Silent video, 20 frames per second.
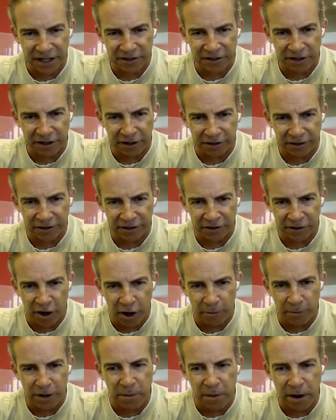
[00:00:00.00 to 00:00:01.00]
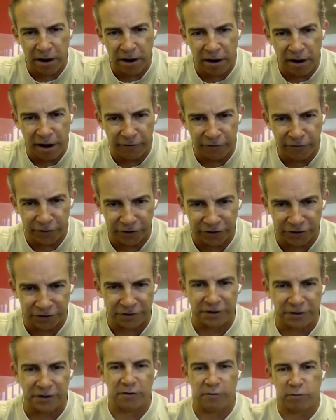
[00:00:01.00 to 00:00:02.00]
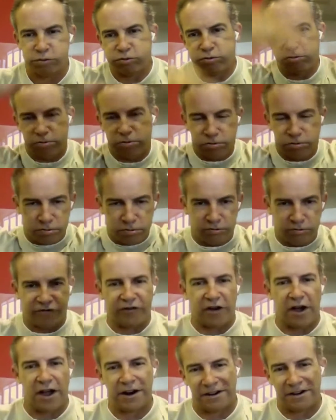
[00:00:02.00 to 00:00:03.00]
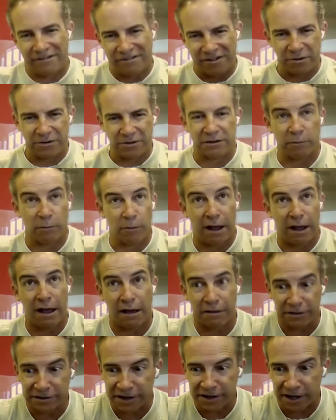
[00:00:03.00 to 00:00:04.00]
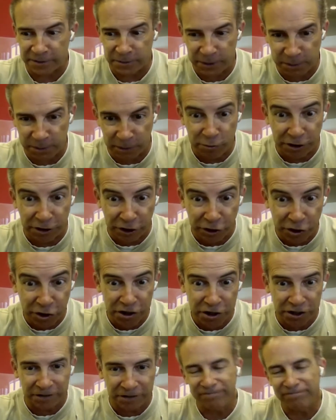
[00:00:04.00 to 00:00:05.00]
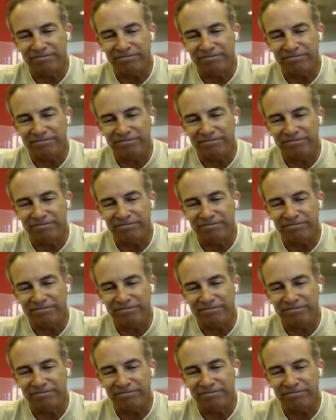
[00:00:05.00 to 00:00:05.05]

They say, come into my office and, fire everywhere. Like, wow, this guy must be really good.